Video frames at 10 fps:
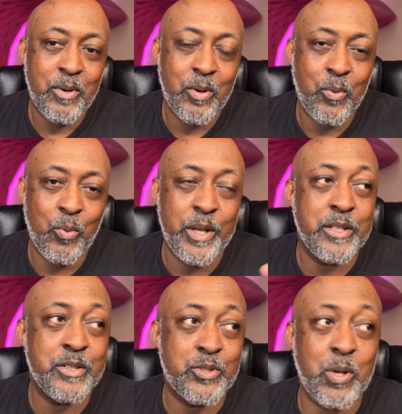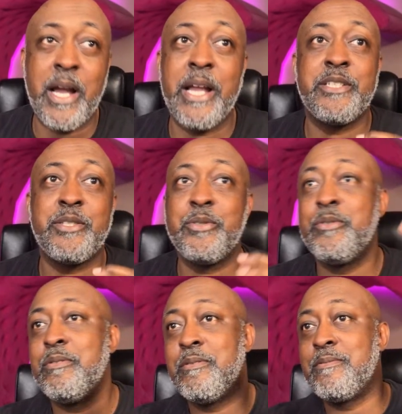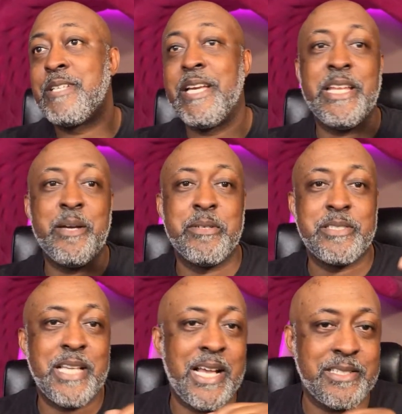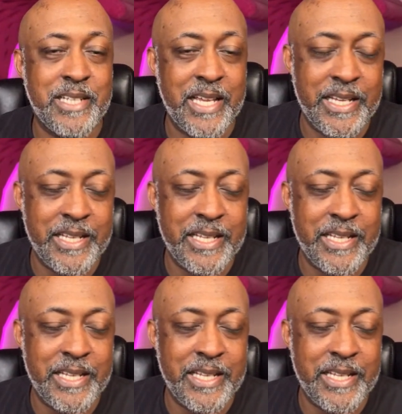with trying to get him assassinated.